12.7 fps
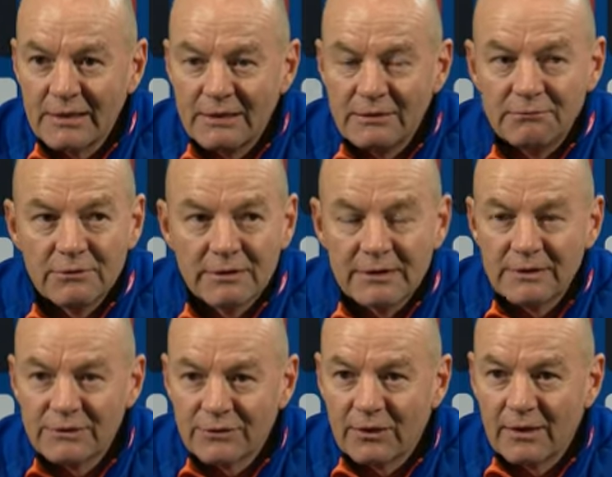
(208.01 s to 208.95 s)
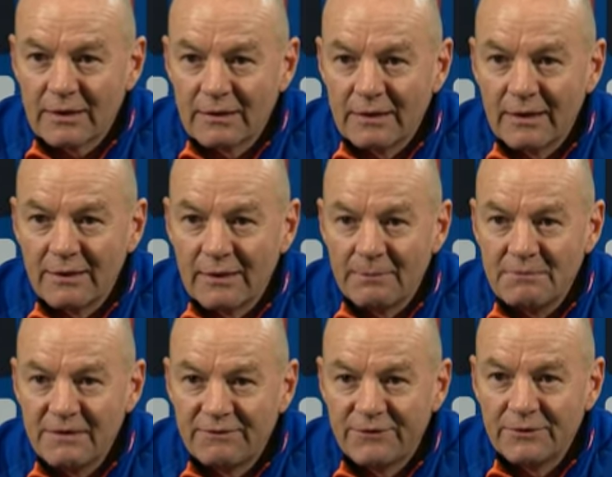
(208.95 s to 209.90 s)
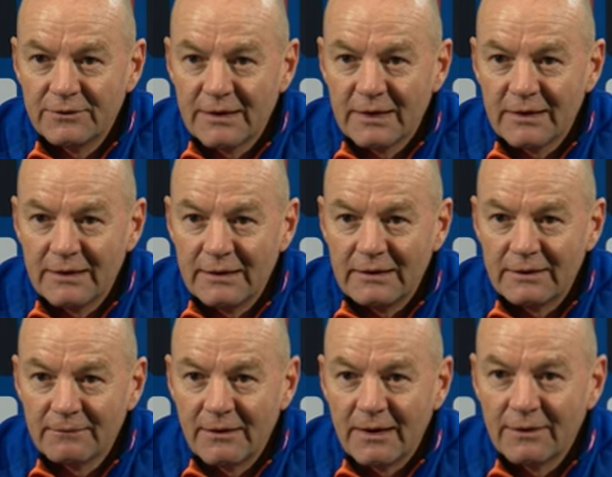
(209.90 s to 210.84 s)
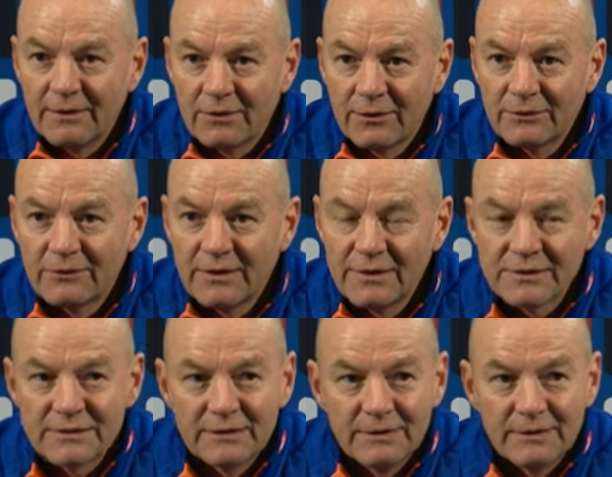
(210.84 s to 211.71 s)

he really is like another midfielder in and around the contest.